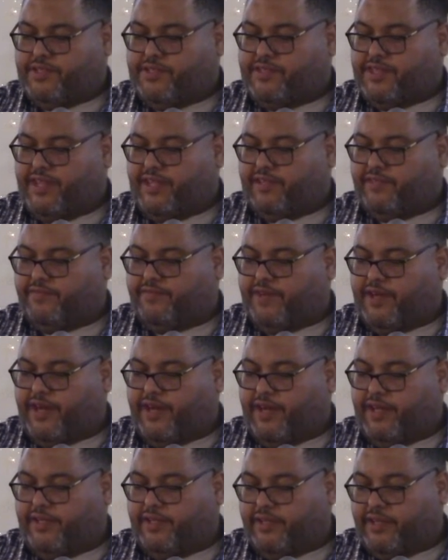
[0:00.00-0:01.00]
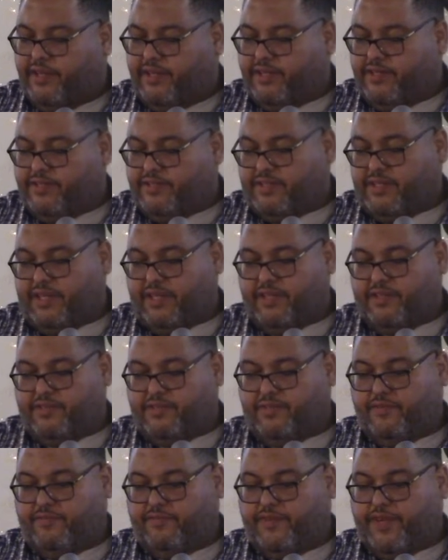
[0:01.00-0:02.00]
sanctified
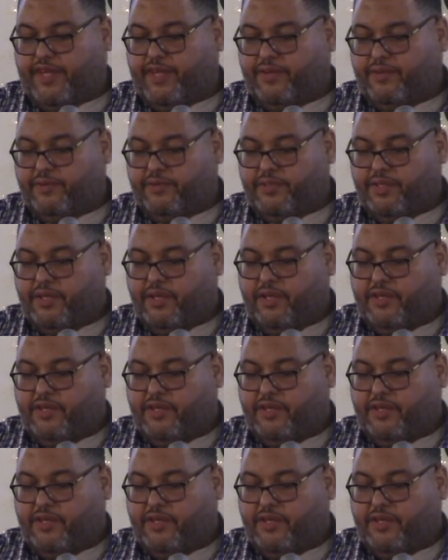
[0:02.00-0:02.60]
sins or failed